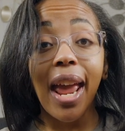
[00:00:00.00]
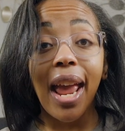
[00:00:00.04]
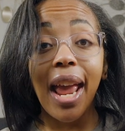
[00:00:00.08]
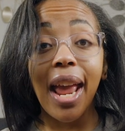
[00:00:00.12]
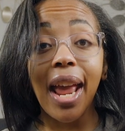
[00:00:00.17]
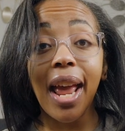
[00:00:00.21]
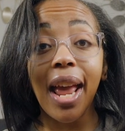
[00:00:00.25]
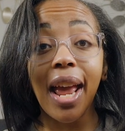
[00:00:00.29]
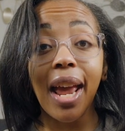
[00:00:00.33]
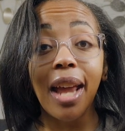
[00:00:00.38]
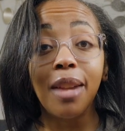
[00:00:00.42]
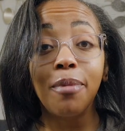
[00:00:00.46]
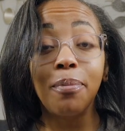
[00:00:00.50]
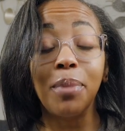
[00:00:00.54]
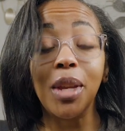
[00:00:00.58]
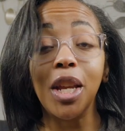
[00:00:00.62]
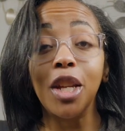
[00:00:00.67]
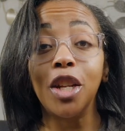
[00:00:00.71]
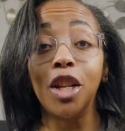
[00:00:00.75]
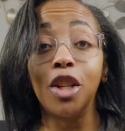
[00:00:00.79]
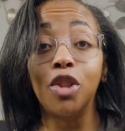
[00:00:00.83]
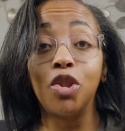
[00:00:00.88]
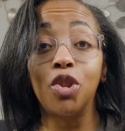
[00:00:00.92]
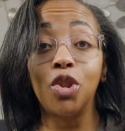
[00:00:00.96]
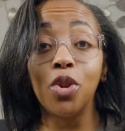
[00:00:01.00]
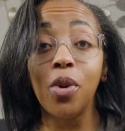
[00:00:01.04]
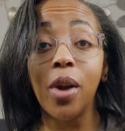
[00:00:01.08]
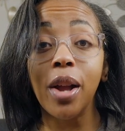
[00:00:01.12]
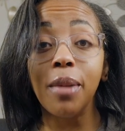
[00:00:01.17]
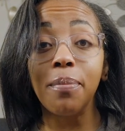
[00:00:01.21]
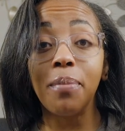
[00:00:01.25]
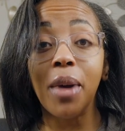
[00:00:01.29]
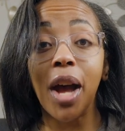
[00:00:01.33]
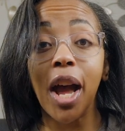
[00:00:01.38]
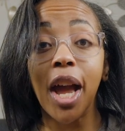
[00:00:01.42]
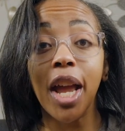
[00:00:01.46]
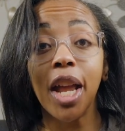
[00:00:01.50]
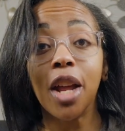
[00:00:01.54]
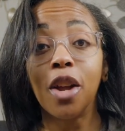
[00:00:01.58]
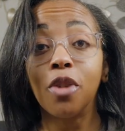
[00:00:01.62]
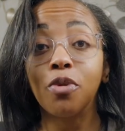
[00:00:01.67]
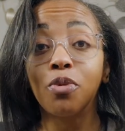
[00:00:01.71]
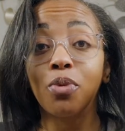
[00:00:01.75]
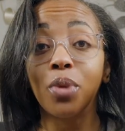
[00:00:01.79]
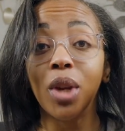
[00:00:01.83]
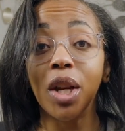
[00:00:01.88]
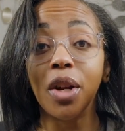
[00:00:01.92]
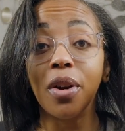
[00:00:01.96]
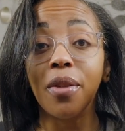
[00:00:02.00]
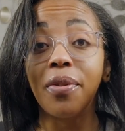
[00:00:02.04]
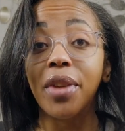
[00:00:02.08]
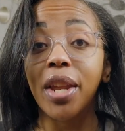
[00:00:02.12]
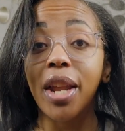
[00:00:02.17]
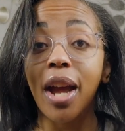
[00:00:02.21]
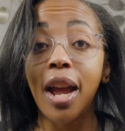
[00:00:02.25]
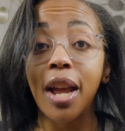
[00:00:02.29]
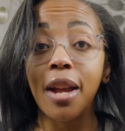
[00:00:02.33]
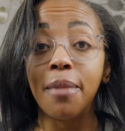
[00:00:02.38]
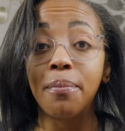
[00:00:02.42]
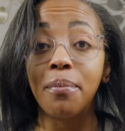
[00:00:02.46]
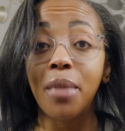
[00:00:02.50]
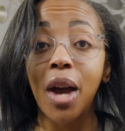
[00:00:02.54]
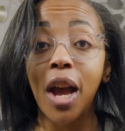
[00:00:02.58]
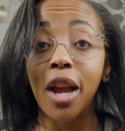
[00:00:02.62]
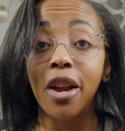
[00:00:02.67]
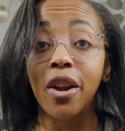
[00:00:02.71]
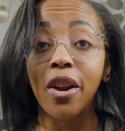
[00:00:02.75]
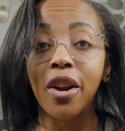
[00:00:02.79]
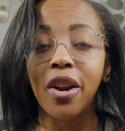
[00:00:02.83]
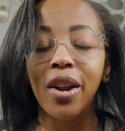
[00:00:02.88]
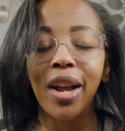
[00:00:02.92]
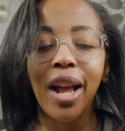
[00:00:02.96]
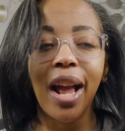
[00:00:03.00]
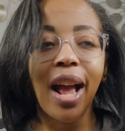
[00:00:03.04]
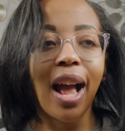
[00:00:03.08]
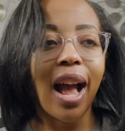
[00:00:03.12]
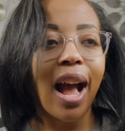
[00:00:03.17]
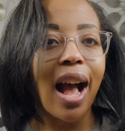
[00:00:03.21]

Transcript: and being enjoyed by a reader that I admire,